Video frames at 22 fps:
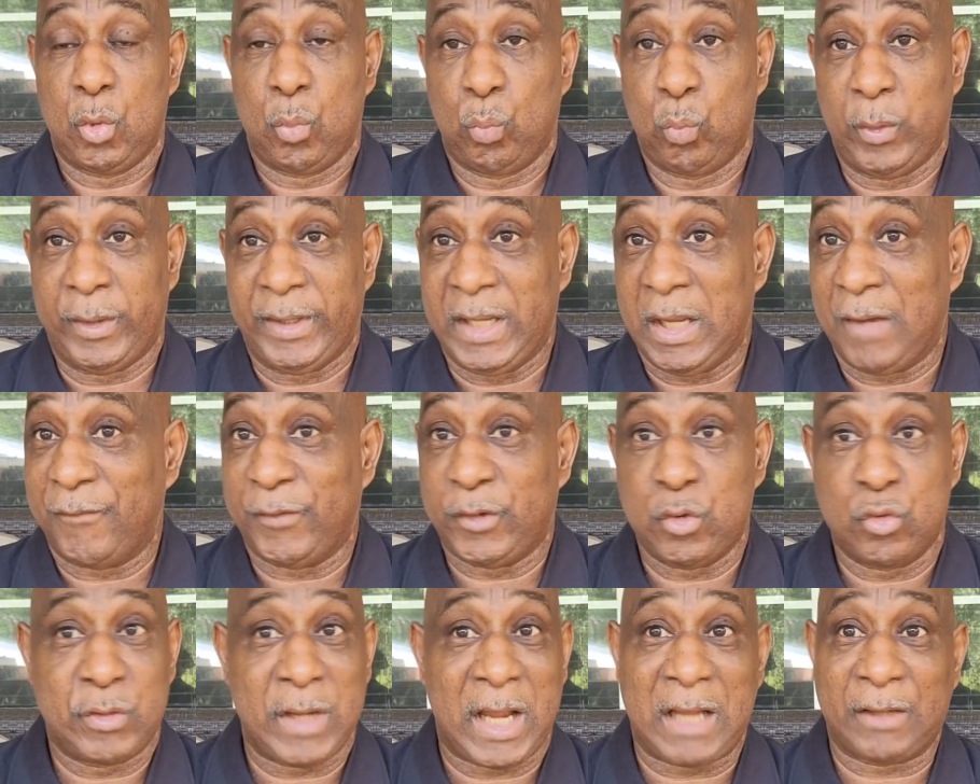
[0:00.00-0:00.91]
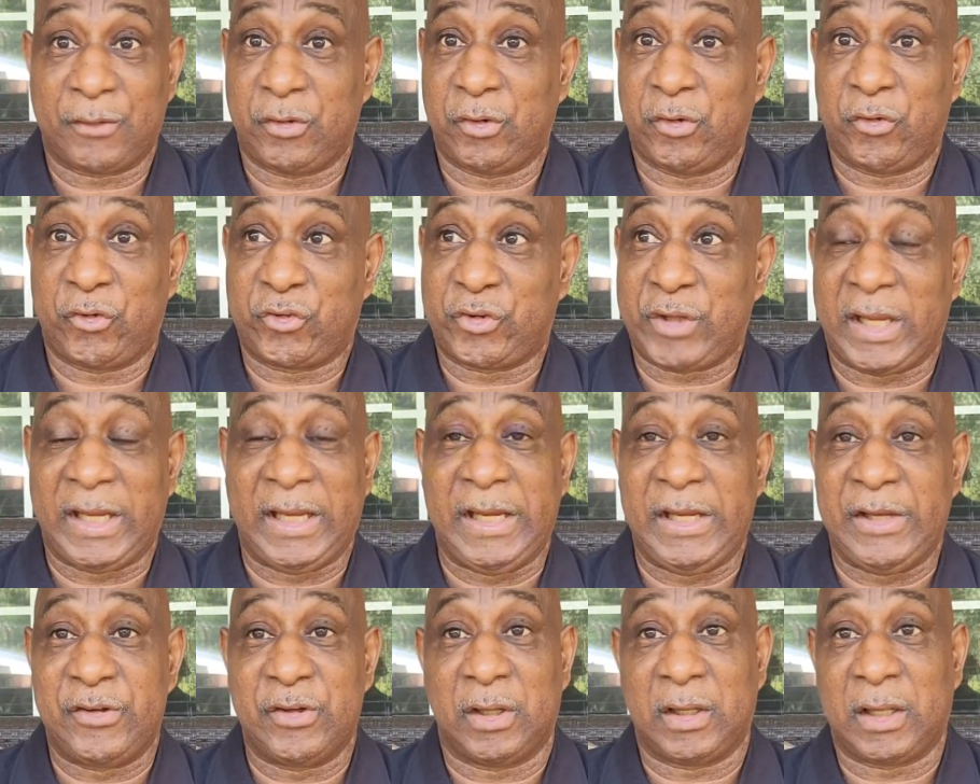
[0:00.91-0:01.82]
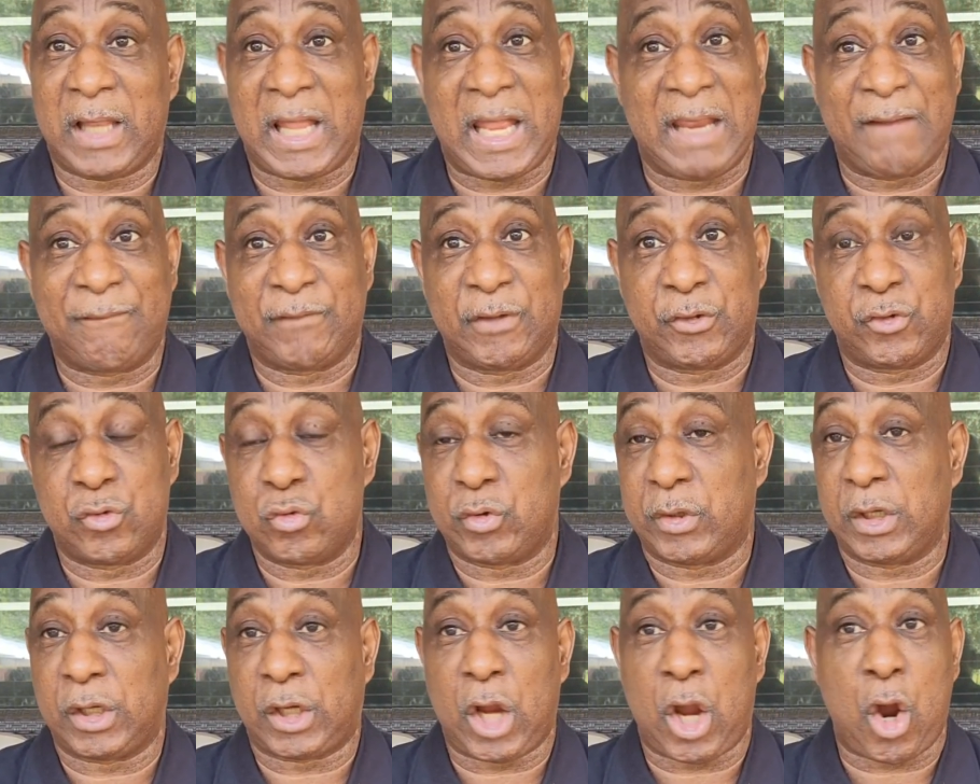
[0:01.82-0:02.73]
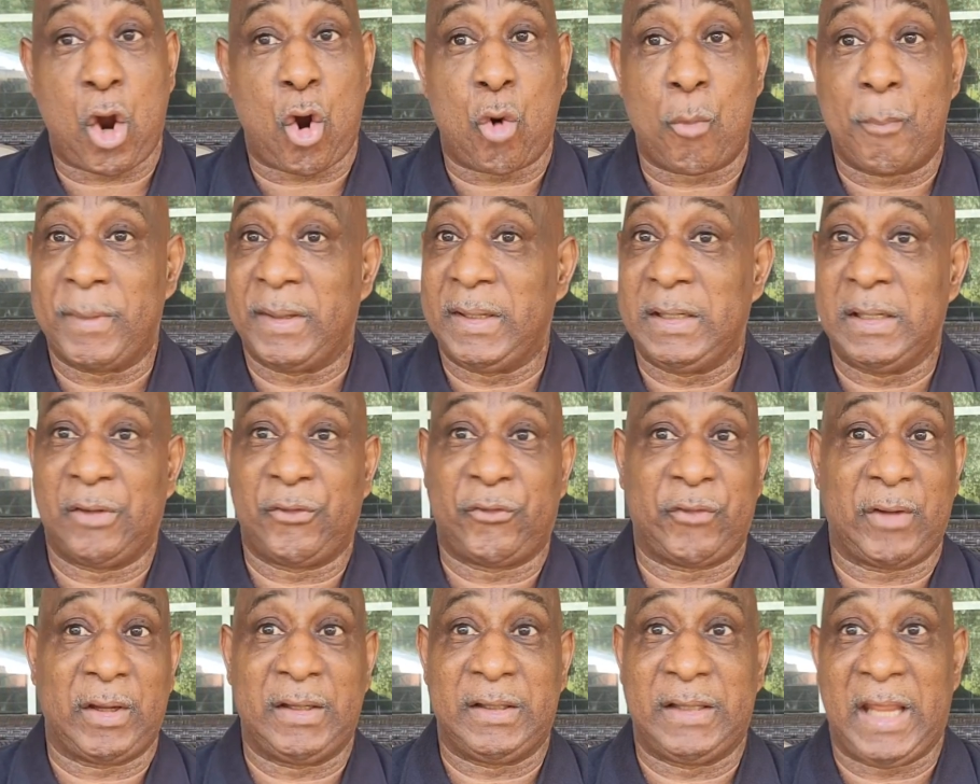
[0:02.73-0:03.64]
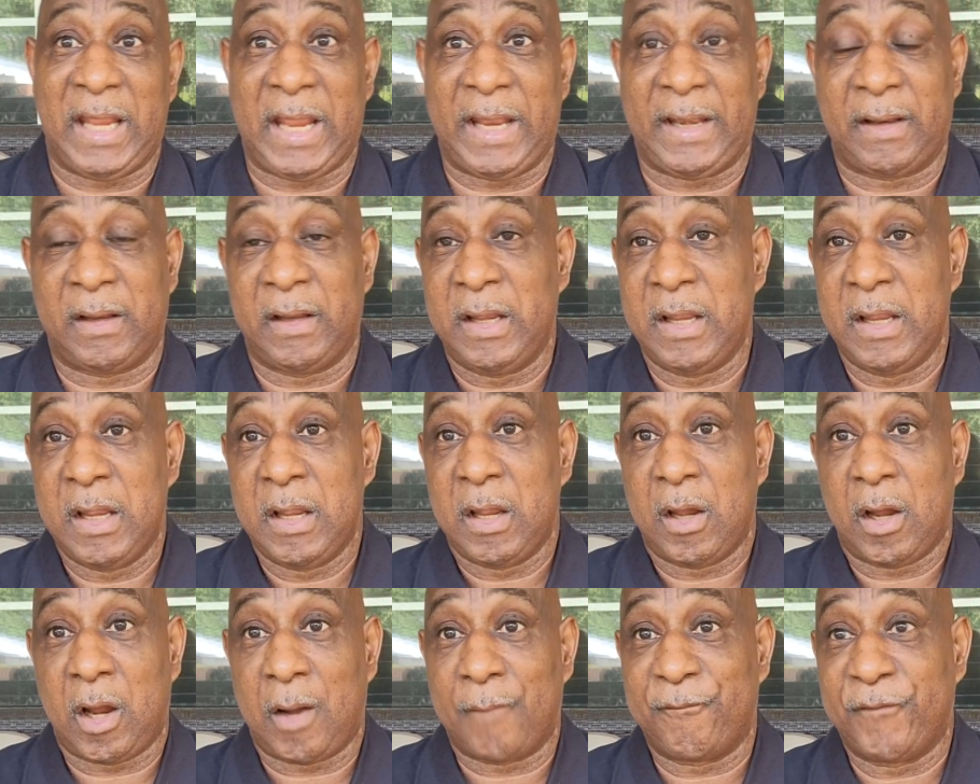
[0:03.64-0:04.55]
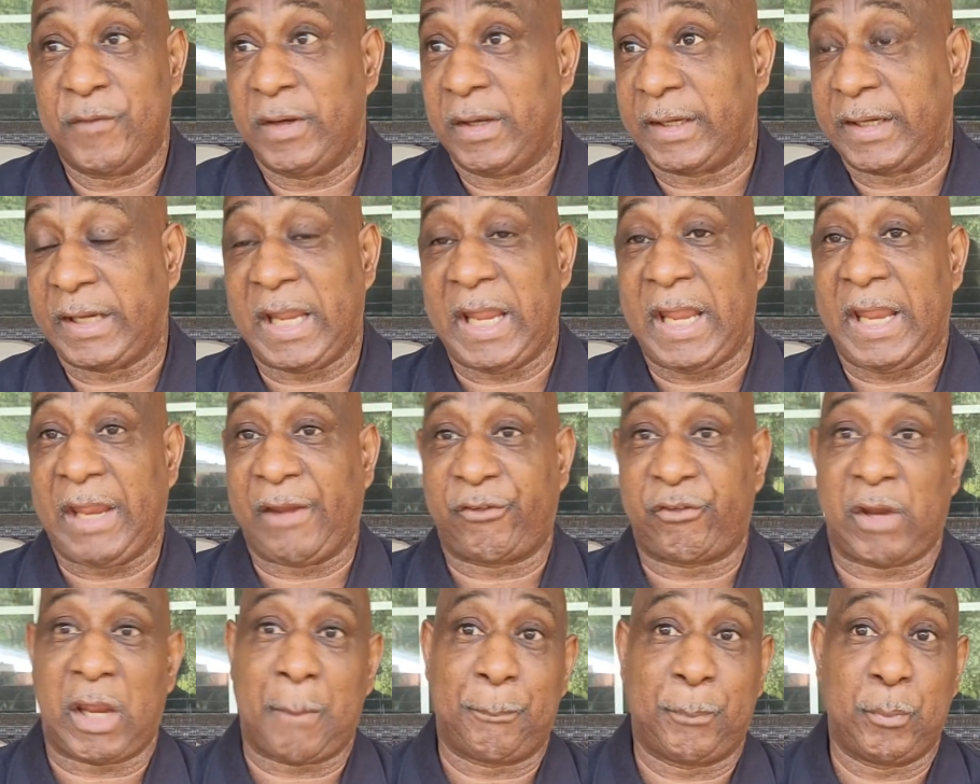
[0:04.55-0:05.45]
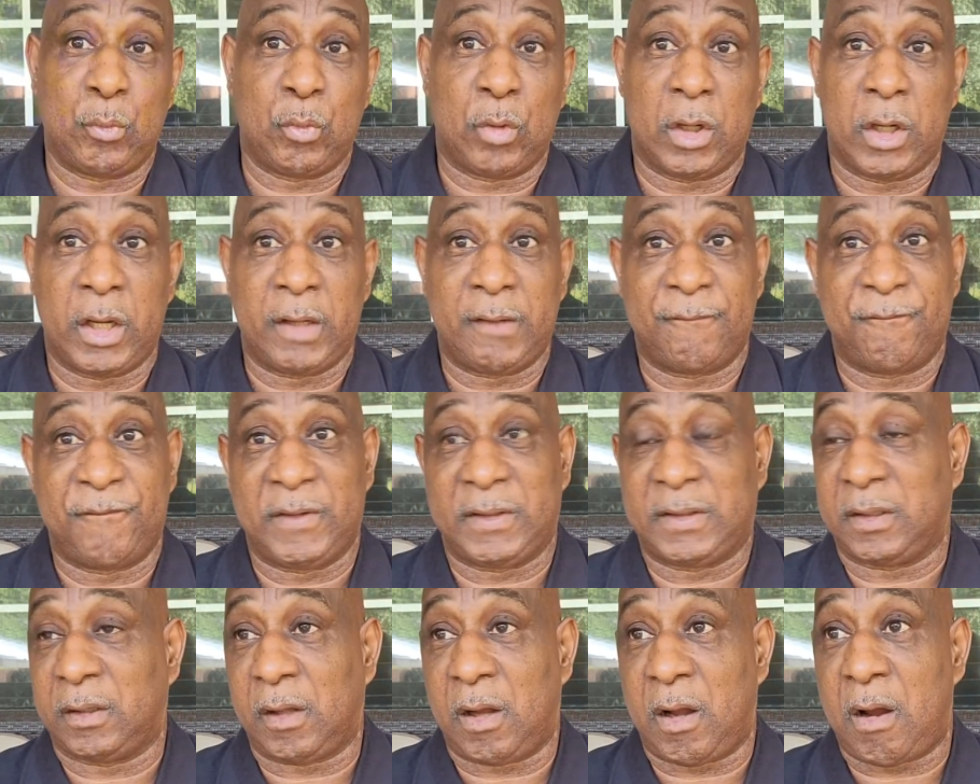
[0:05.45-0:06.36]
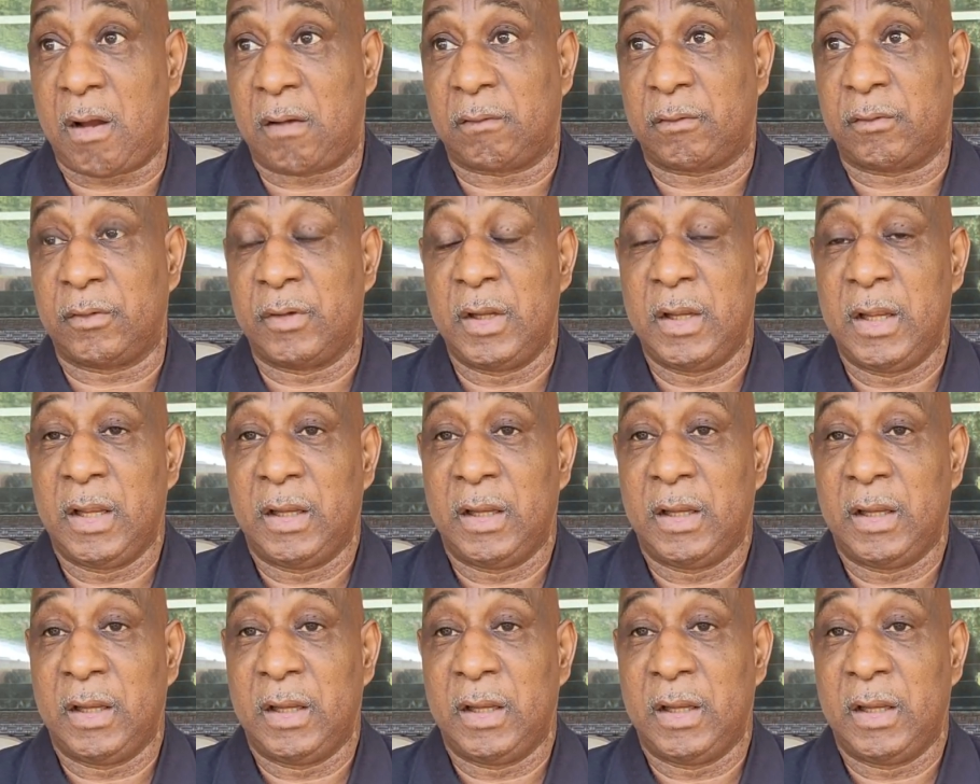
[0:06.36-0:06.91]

Whenever you got to the stage in life that you can call me and say, Daddy, I'm finna cash app you $150.